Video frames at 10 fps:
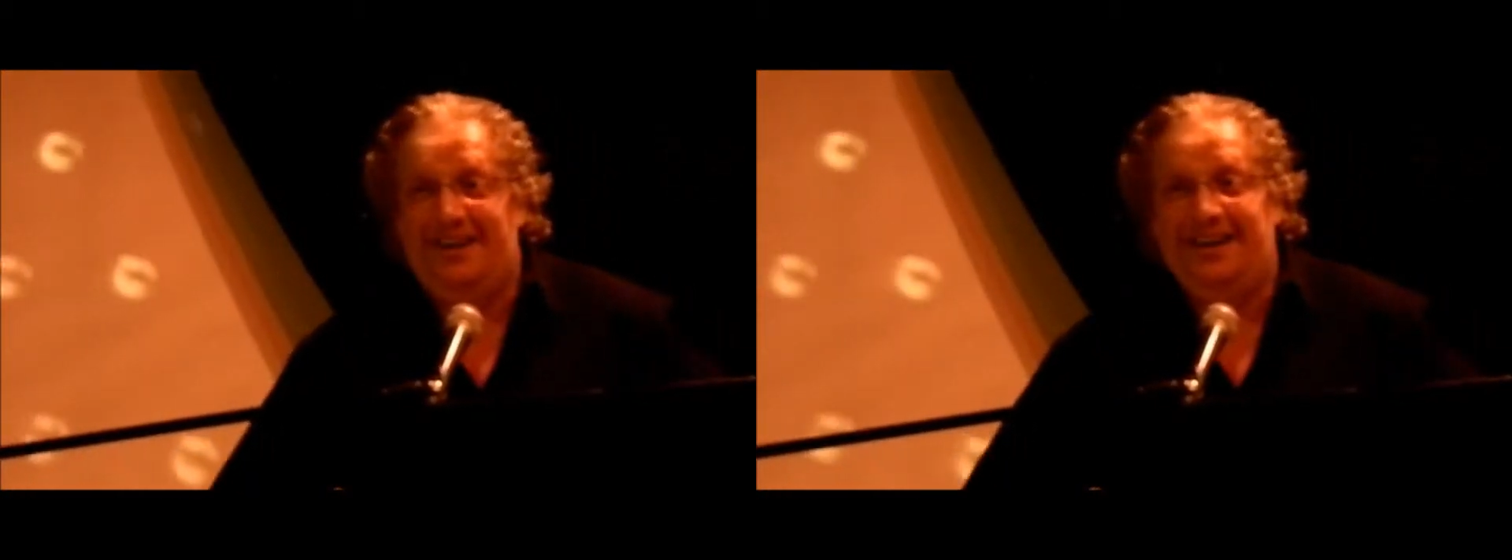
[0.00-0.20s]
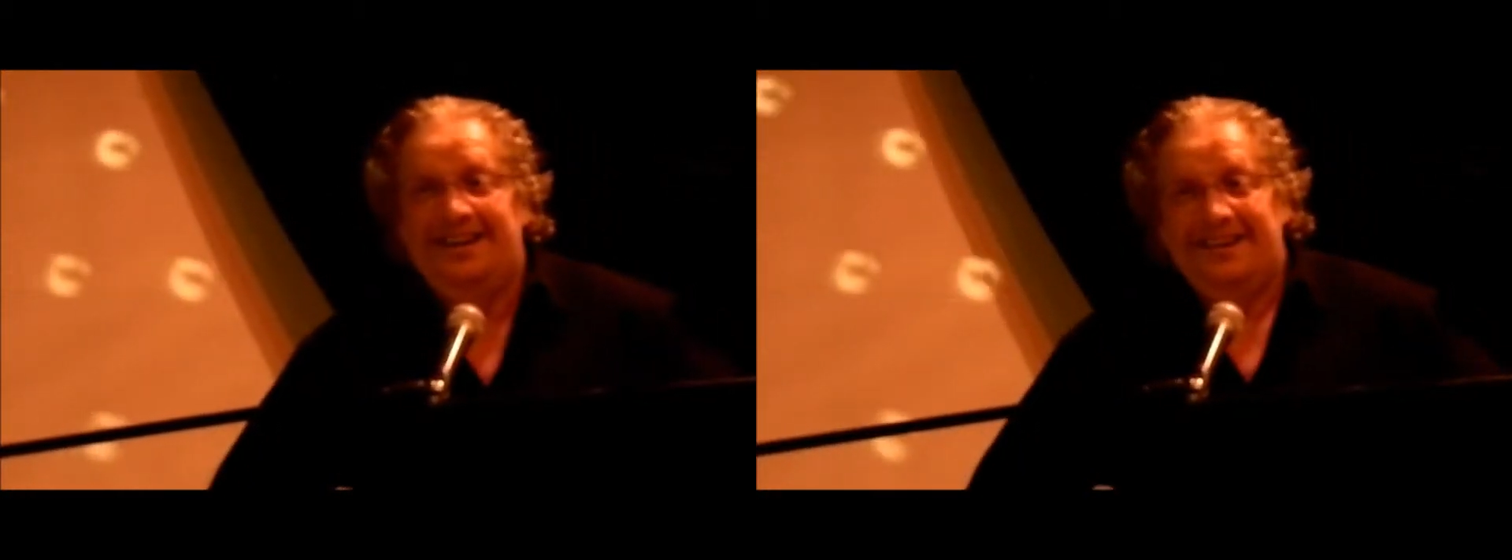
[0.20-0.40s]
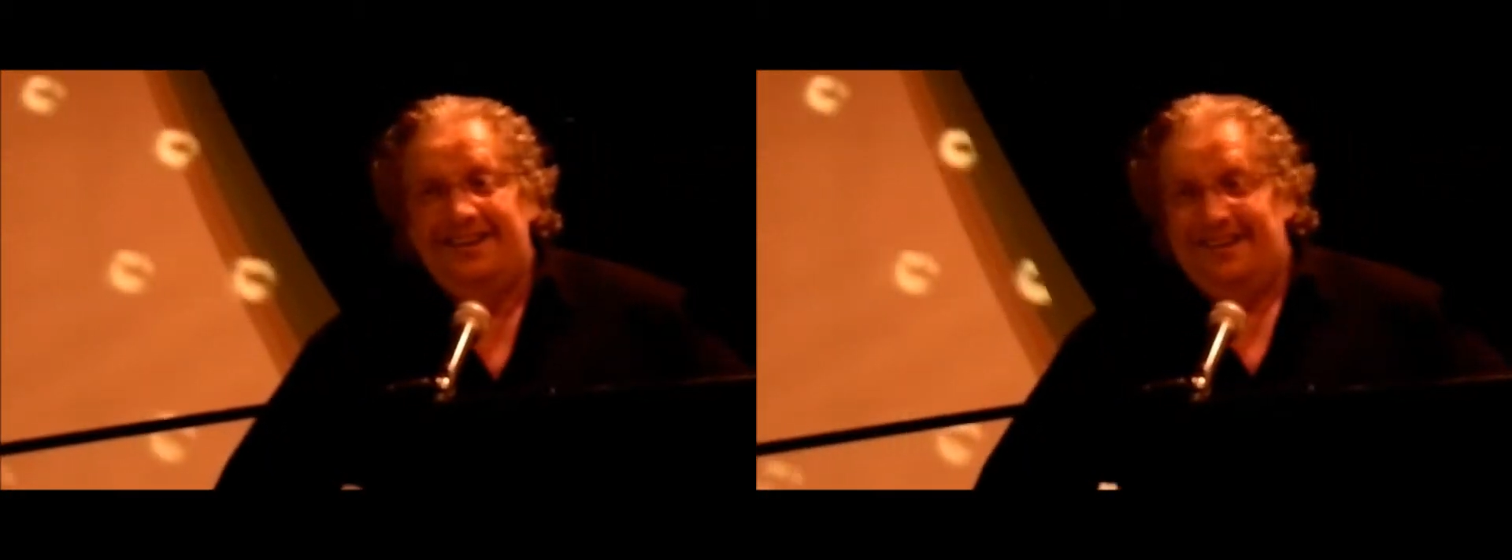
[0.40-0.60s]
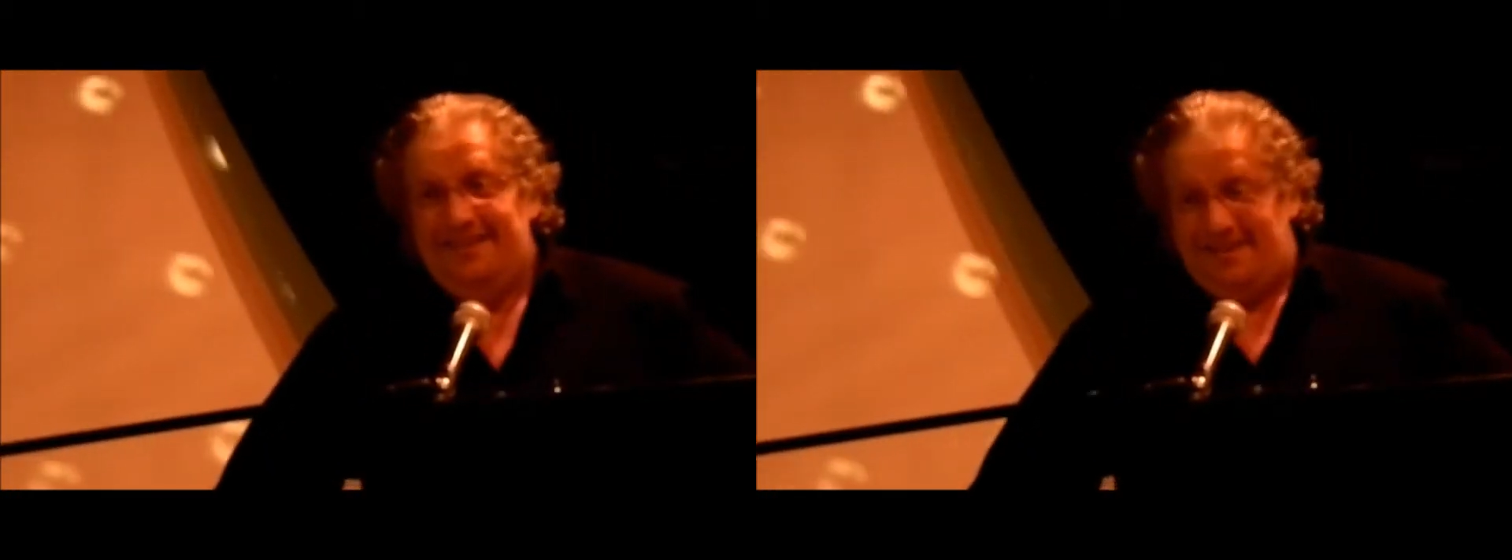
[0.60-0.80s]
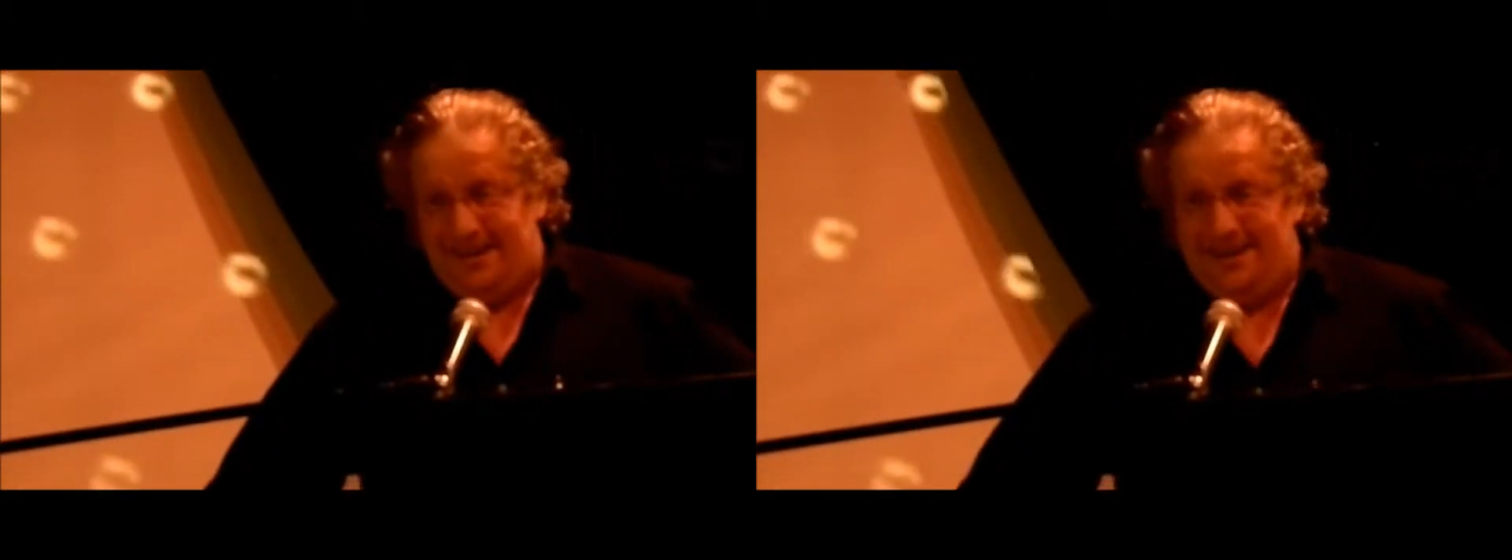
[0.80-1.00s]

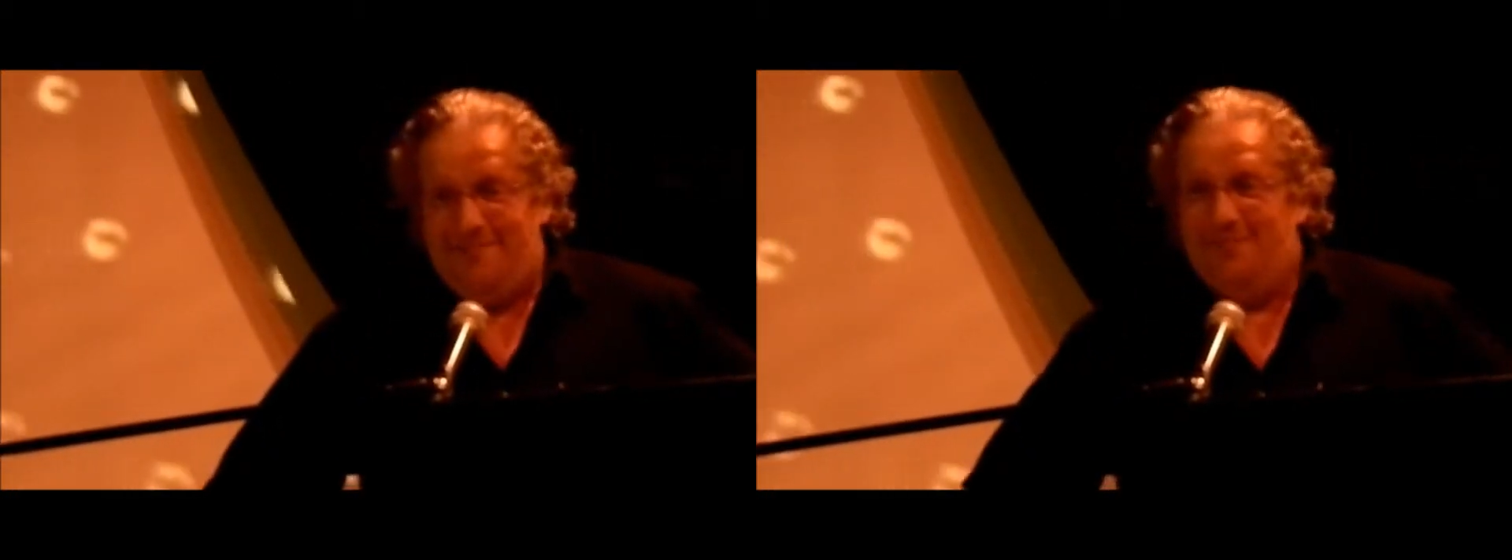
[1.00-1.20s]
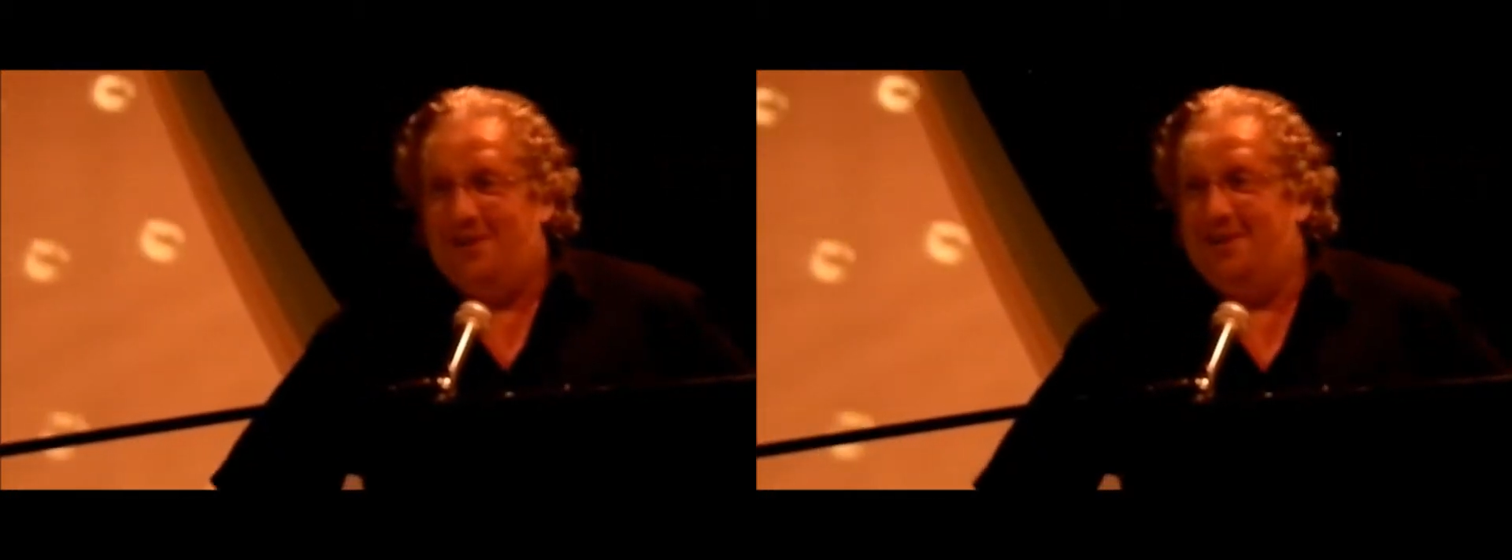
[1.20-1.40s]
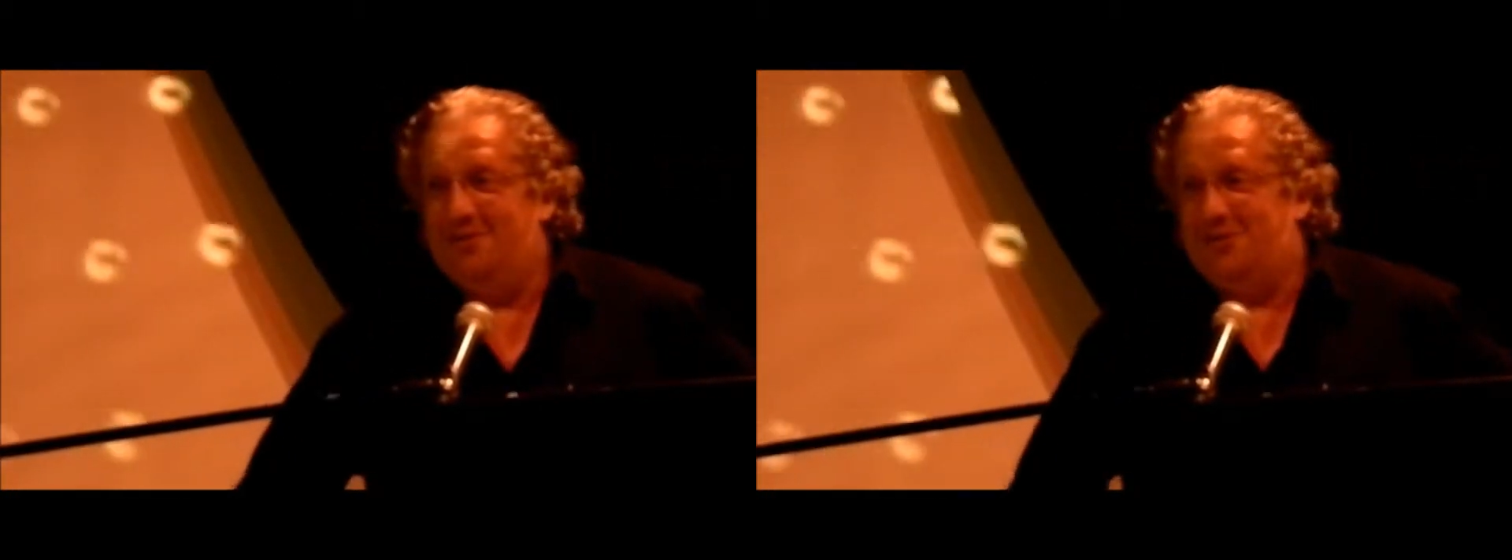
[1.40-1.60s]
One of those